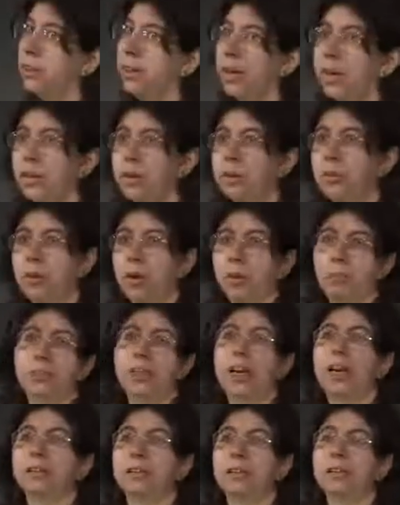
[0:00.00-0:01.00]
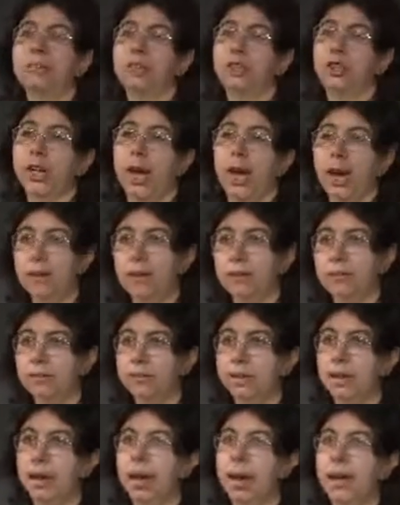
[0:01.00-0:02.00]
an objective j,
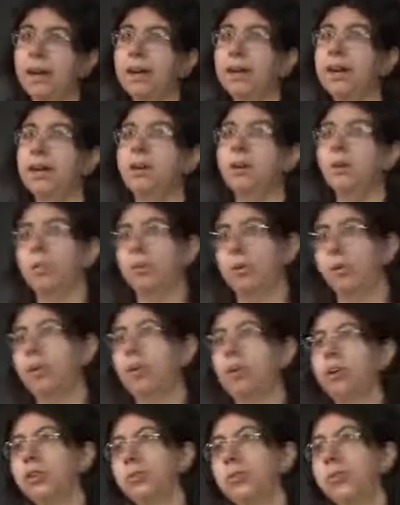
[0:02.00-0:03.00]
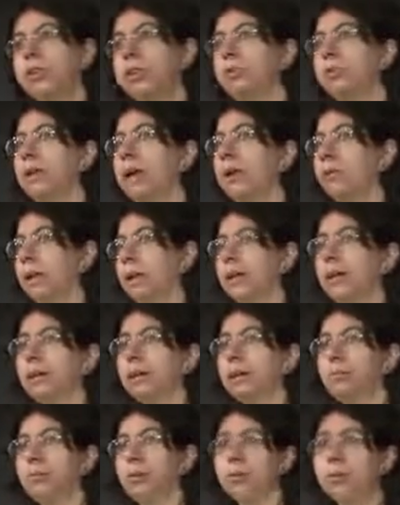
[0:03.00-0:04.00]
okay? We're going to assume that we can
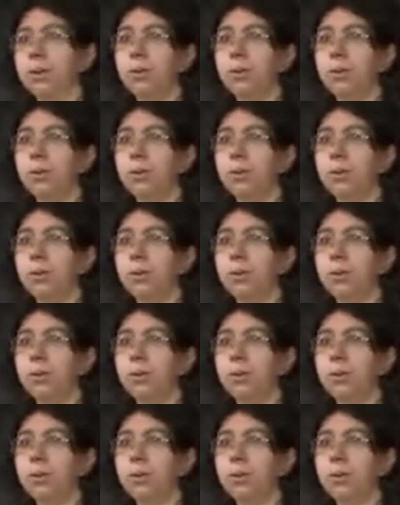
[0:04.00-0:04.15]
compute the